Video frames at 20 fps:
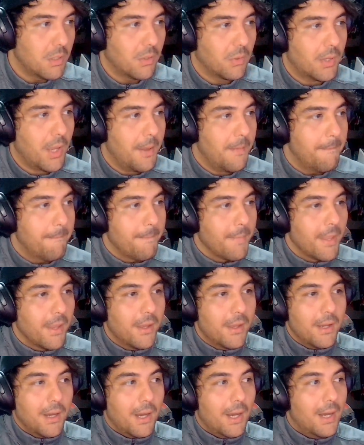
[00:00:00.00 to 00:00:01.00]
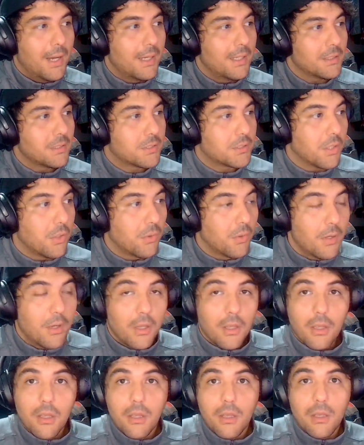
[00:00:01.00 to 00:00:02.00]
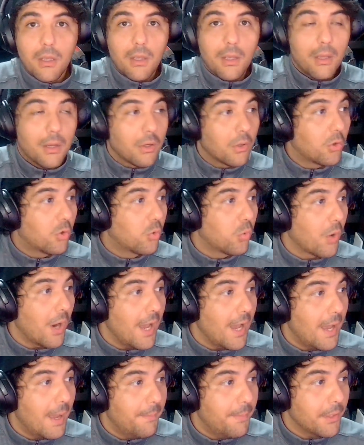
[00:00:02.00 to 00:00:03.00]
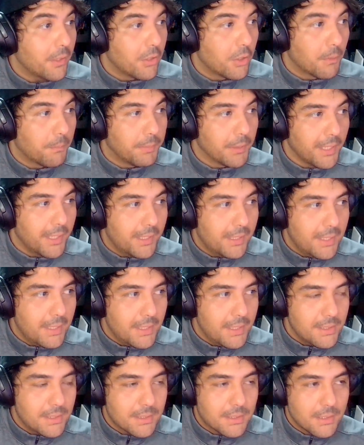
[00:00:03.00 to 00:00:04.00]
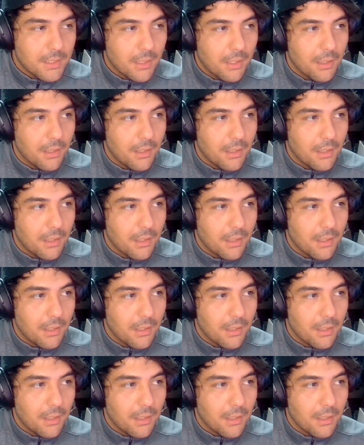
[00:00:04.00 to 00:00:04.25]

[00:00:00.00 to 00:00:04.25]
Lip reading: Okay, so grab your blankies,